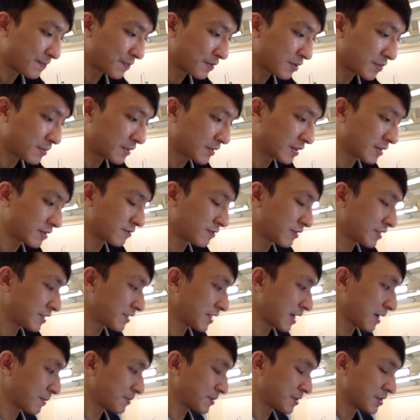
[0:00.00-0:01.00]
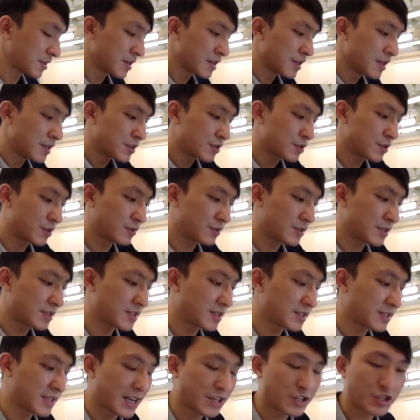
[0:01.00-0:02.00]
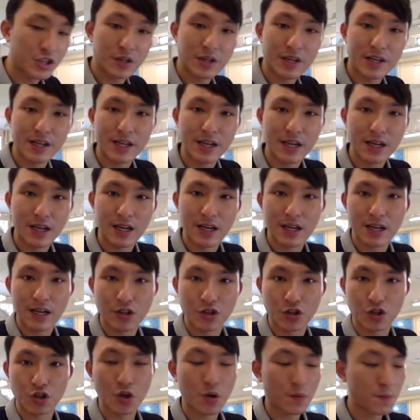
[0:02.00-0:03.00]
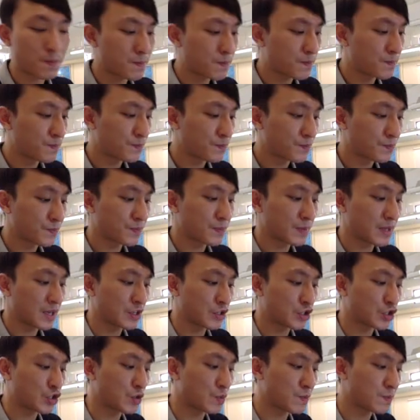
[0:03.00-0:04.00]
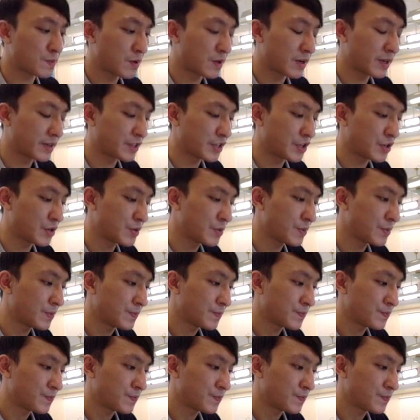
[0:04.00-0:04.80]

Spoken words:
no more than 3 steps. So this is actually a soap molecule